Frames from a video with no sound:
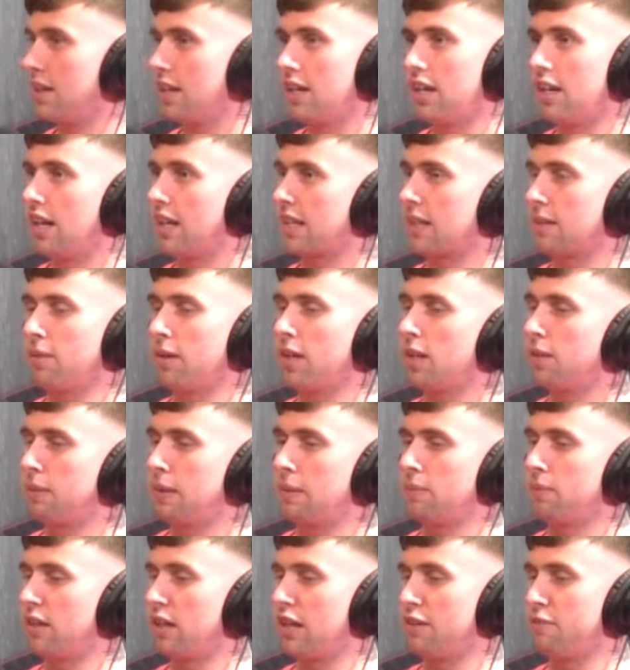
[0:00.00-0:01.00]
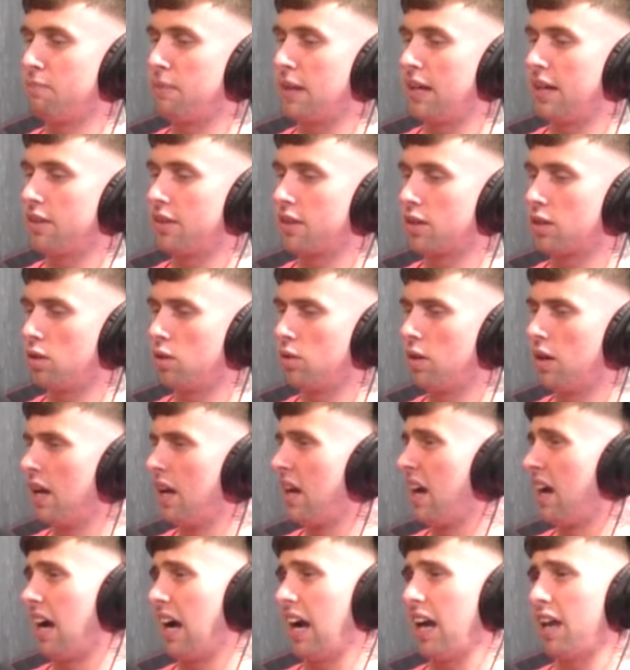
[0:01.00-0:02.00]
Mm-hmm. Like the amount of people I've met and they go,
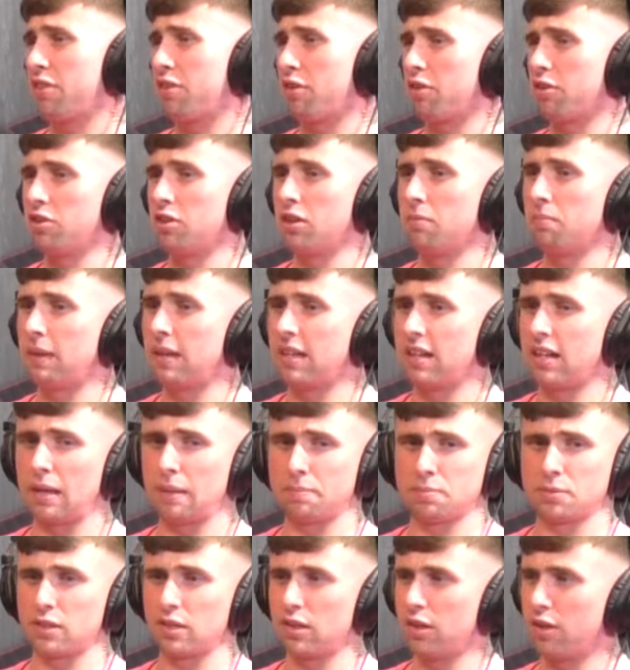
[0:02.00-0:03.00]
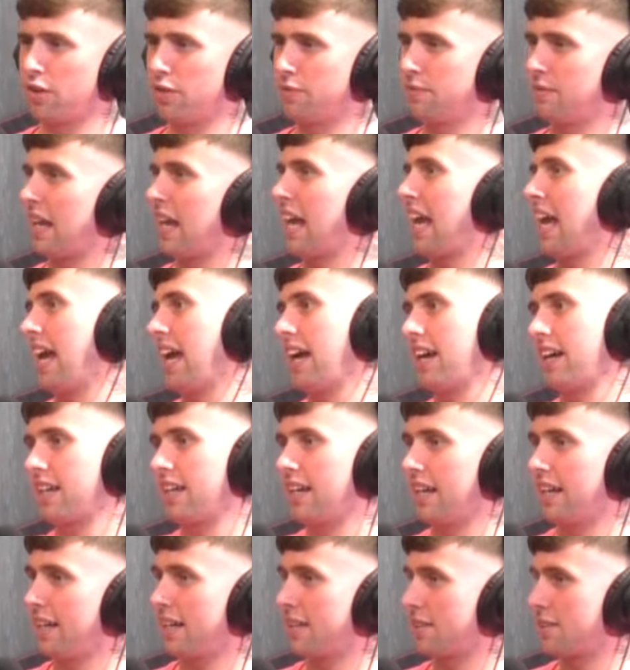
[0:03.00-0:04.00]
I thought you'd be an absolute head
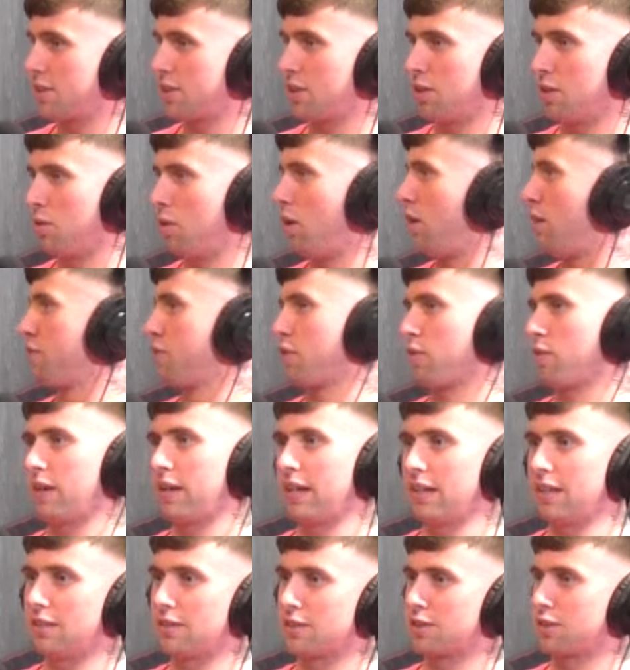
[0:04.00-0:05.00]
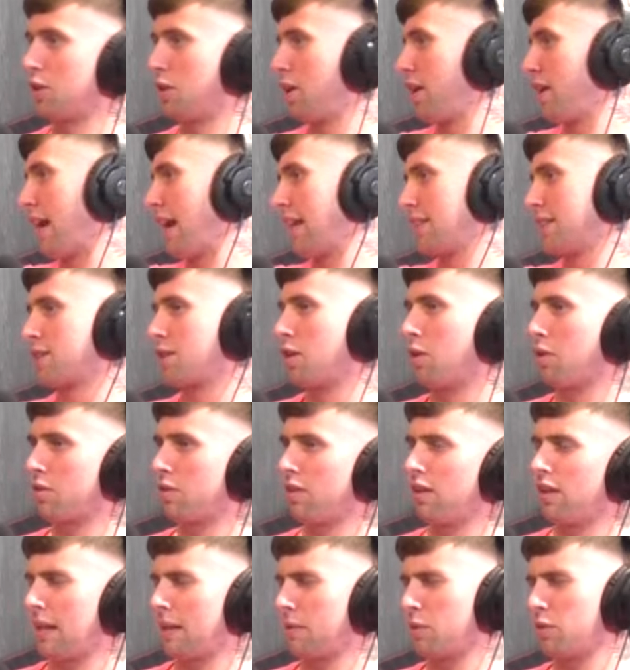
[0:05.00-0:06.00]
case, you know, off the rails, doing lines,
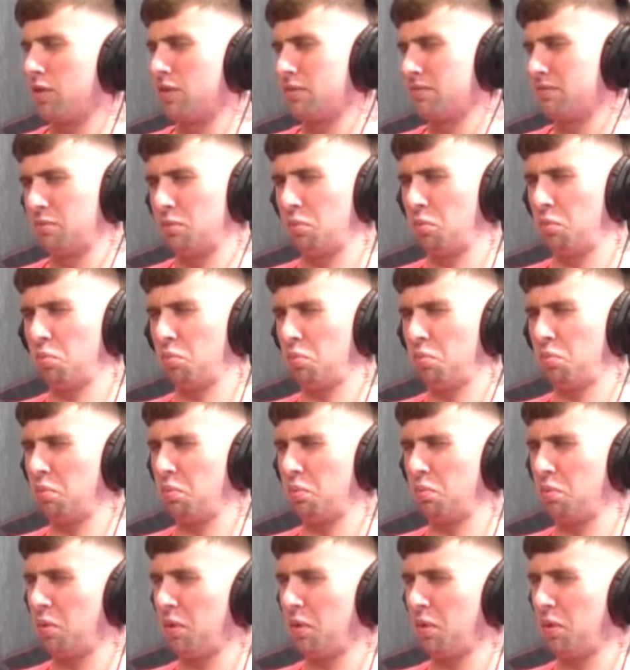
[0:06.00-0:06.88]
cooking all that.